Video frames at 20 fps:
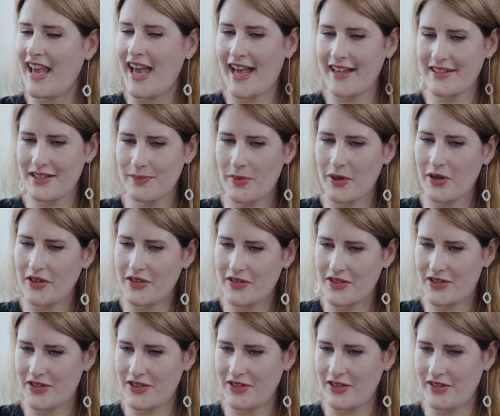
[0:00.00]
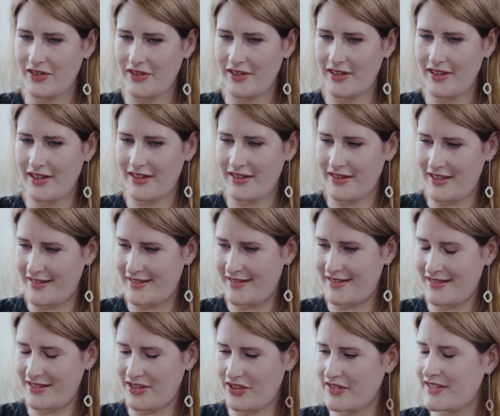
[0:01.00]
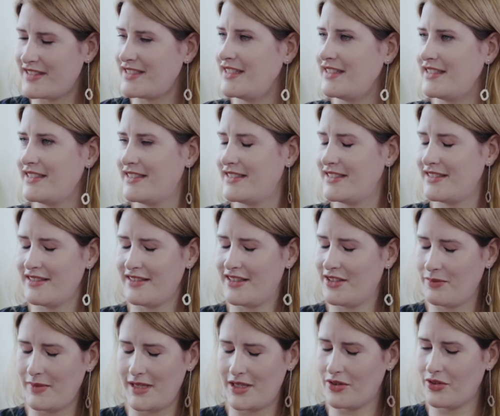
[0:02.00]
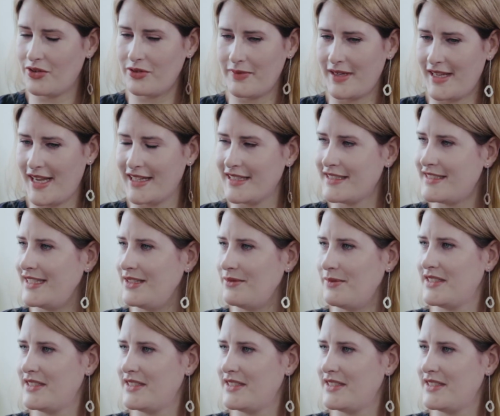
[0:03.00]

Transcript: as opposed to this nonsense that we call reality,